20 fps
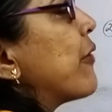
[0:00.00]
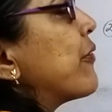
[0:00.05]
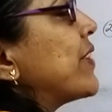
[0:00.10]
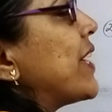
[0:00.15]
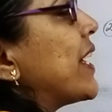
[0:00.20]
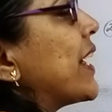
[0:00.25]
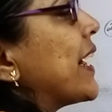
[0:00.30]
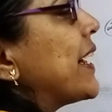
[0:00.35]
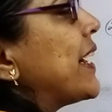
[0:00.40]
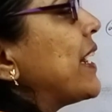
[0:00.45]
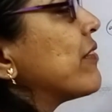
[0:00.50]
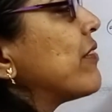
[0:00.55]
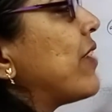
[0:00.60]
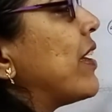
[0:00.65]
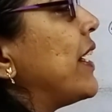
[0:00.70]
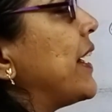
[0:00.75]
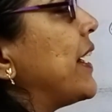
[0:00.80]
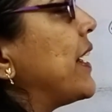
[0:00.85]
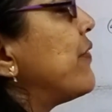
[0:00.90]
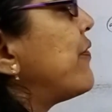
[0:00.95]
getting
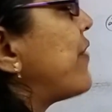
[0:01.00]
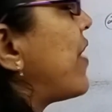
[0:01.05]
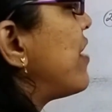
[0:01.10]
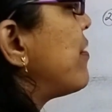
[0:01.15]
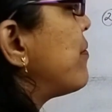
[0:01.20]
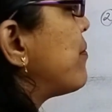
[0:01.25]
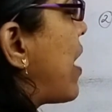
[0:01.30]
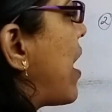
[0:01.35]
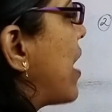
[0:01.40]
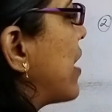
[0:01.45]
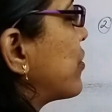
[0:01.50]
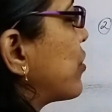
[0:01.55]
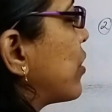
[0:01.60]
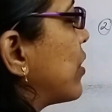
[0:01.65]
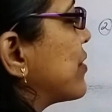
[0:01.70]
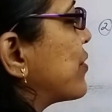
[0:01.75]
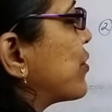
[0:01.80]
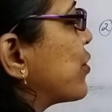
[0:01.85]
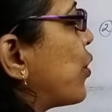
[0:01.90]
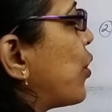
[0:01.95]
185 marks
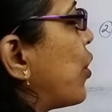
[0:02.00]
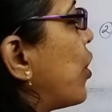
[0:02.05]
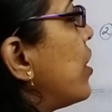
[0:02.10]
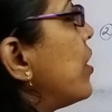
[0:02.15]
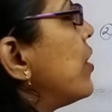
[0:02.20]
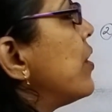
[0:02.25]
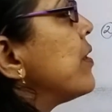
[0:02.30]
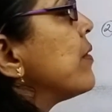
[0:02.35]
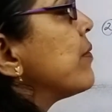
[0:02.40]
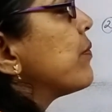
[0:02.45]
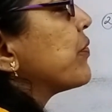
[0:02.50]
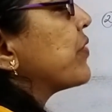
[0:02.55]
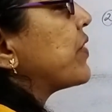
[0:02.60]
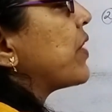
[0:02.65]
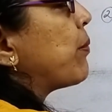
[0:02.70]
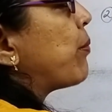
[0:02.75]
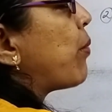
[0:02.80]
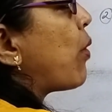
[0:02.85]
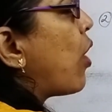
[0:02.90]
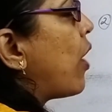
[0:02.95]
also, the
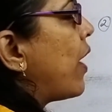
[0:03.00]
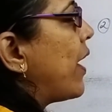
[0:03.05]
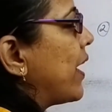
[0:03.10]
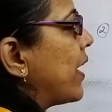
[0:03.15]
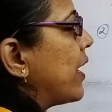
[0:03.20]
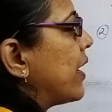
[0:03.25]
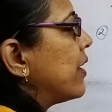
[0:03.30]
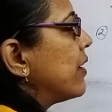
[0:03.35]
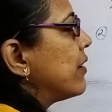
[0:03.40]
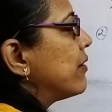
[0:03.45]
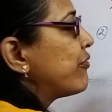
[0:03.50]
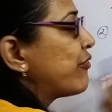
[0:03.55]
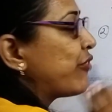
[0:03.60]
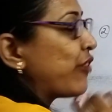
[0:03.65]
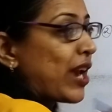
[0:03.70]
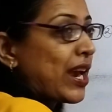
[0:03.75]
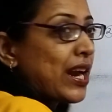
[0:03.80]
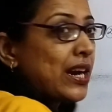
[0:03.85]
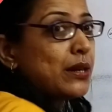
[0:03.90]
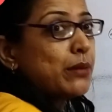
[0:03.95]
boy
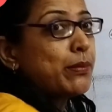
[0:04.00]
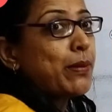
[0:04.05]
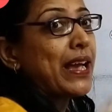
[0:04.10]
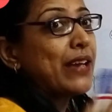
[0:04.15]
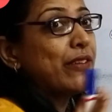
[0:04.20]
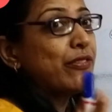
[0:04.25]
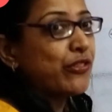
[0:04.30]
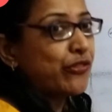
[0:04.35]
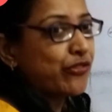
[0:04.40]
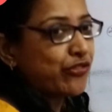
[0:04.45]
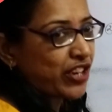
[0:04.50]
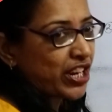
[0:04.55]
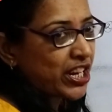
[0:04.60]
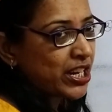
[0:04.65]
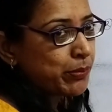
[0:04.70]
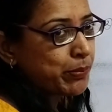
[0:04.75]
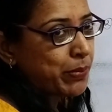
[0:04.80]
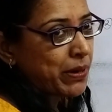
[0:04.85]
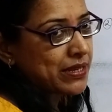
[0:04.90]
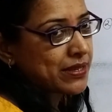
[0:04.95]
failed by
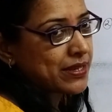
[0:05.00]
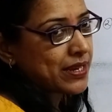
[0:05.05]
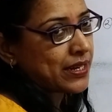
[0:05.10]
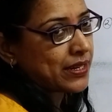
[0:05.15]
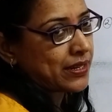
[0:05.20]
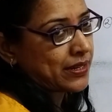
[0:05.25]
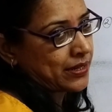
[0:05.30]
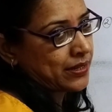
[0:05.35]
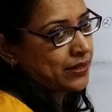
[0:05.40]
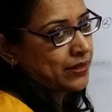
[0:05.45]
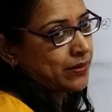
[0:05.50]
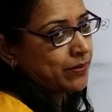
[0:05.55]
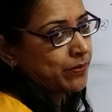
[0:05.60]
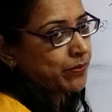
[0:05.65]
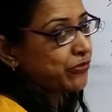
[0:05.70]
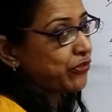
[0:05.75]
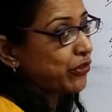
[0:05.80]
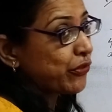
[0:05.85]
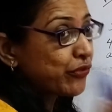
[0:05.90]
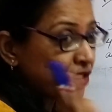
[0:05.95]
15%.
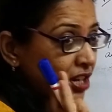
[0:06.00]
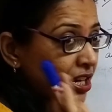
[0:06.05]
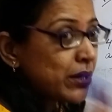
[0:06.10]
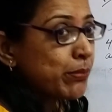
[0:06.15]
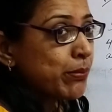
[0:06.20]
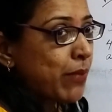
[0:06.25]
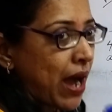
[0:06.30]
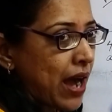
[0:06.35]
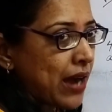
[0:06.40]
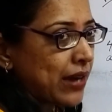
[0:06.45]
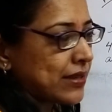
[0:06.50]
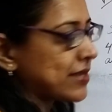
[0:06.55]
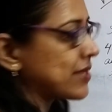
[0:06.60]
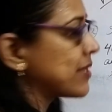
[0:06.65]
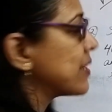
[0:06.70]
15 marks